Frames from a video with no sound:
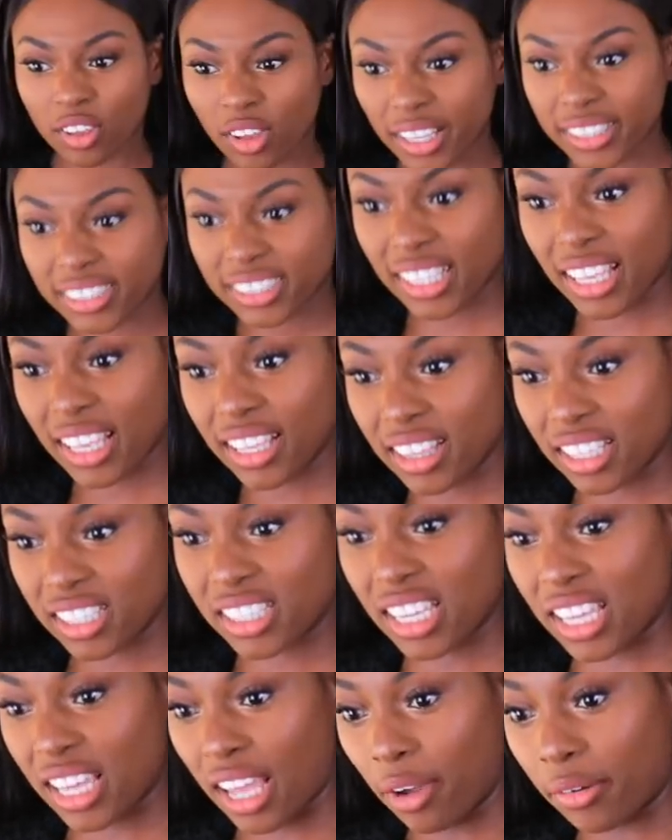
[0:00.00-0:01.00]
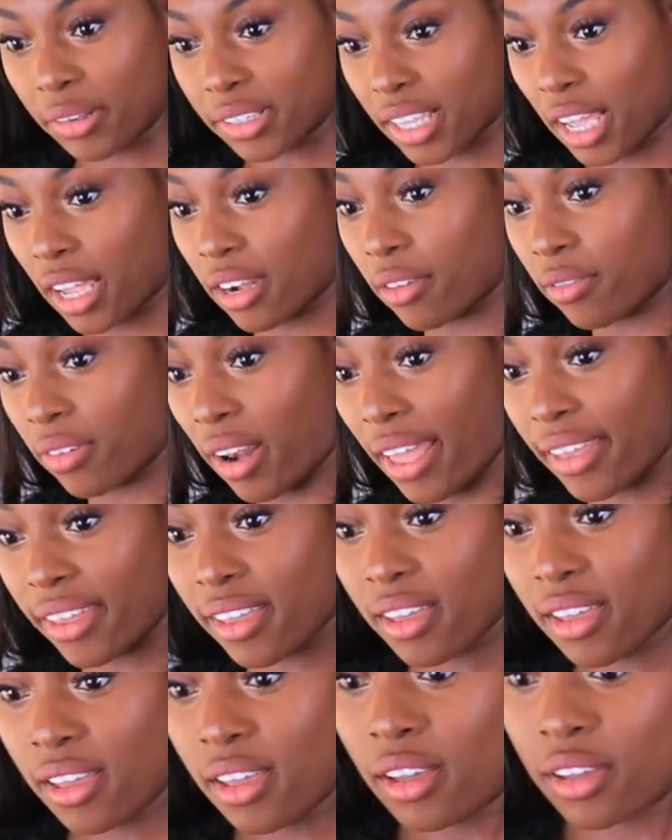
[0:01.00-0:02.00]
you guys see the detail? It's kind of like
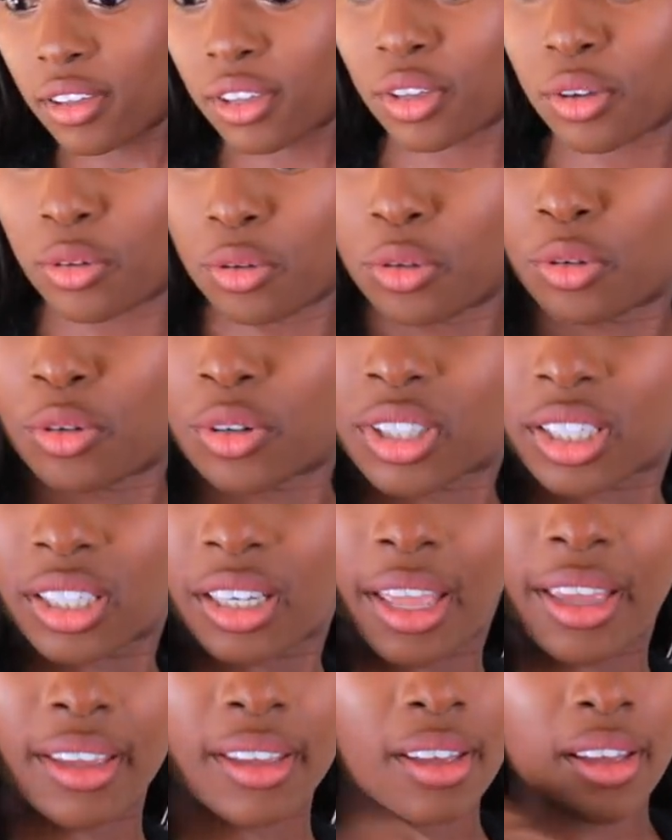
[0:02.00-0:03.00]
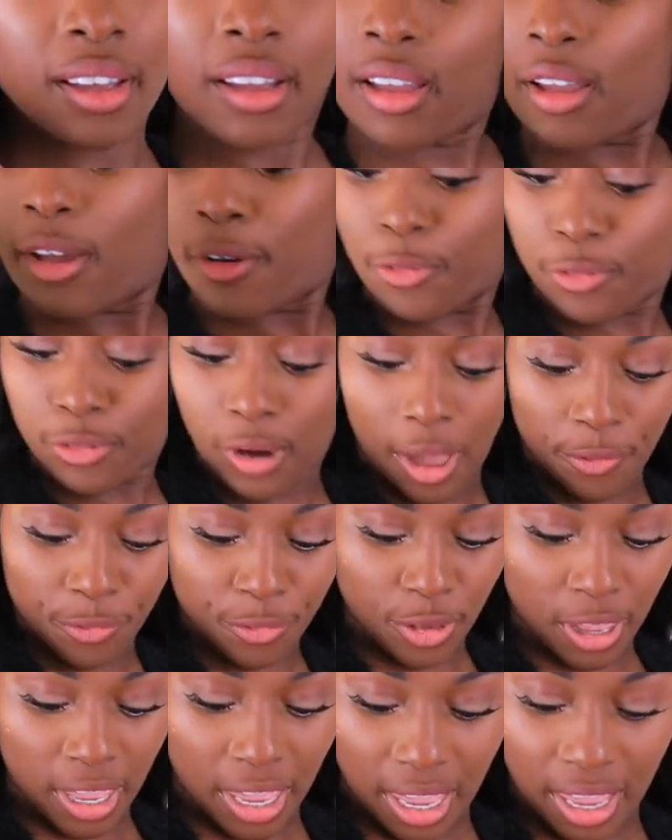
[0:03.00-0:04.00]
cute and like
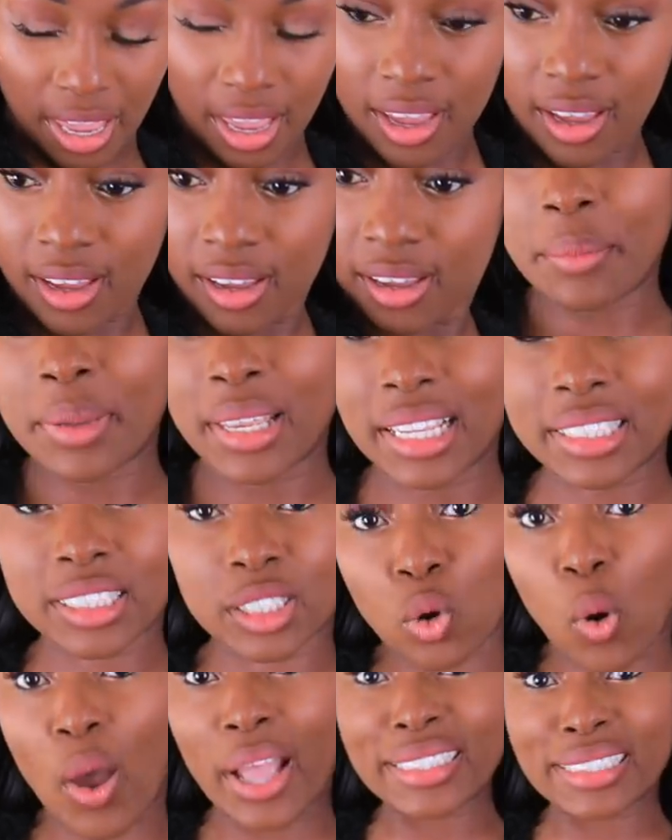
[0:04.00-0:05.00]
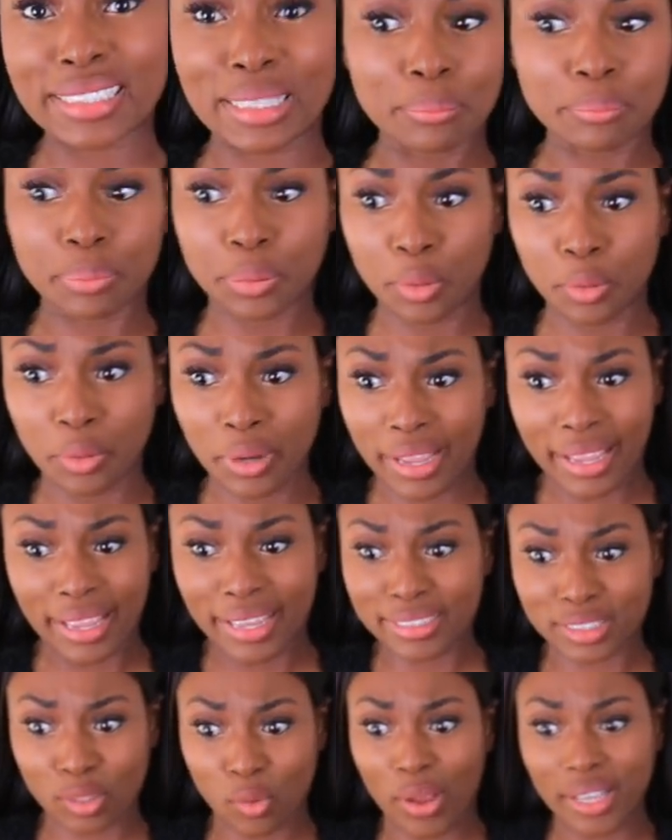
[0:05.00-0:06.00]
fluffy. I mean, it's quite simple. It
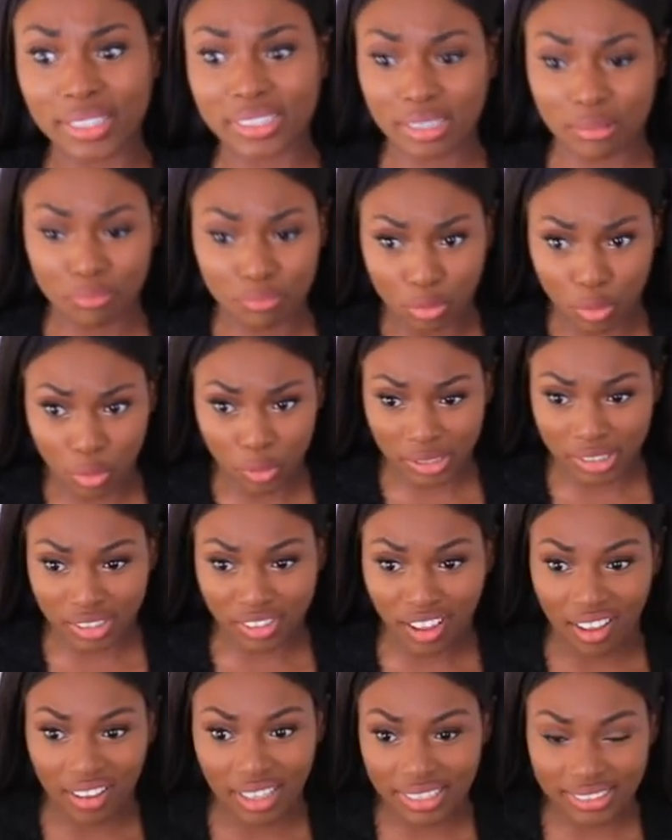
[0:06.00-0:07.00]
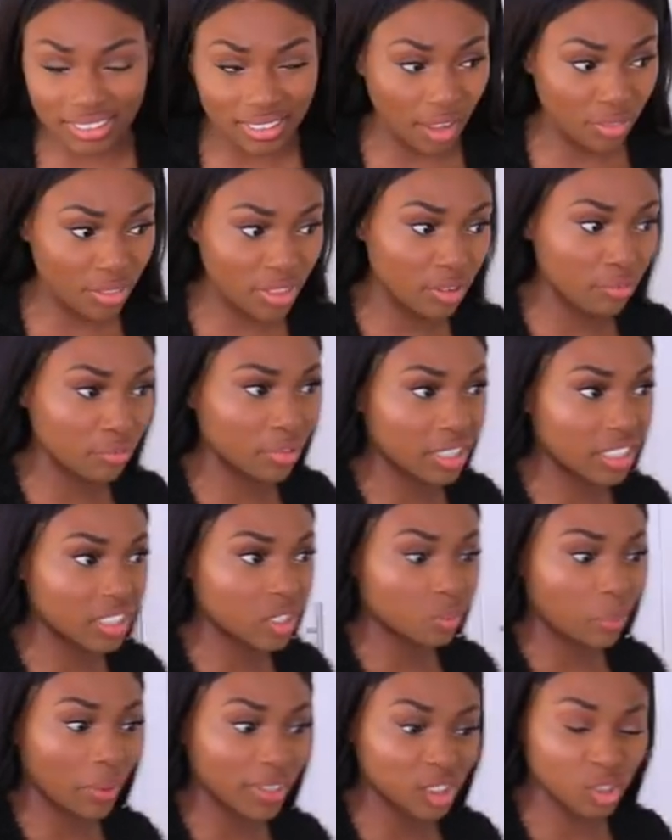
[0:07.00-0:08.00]
is quite simple. It's not, it's nothing really
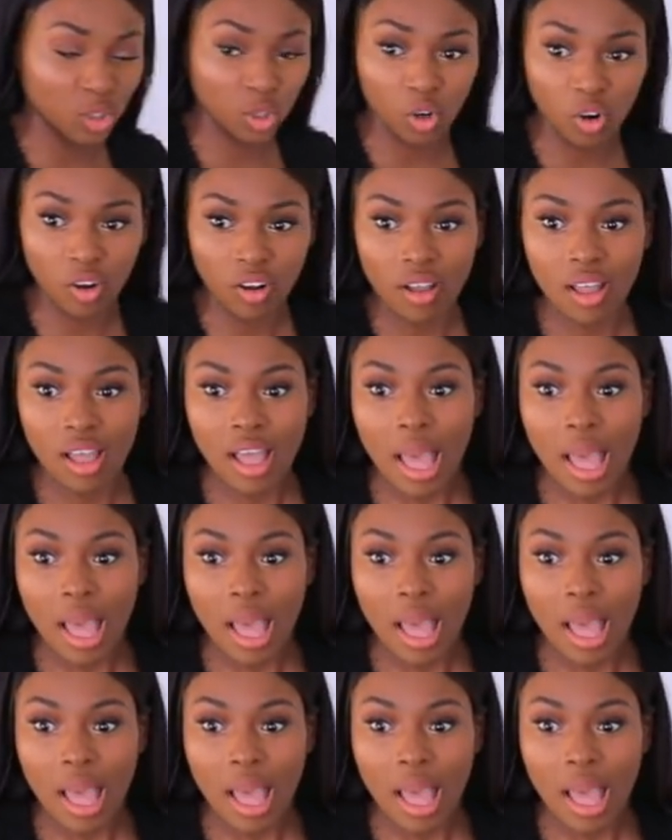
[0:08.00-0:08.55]
special,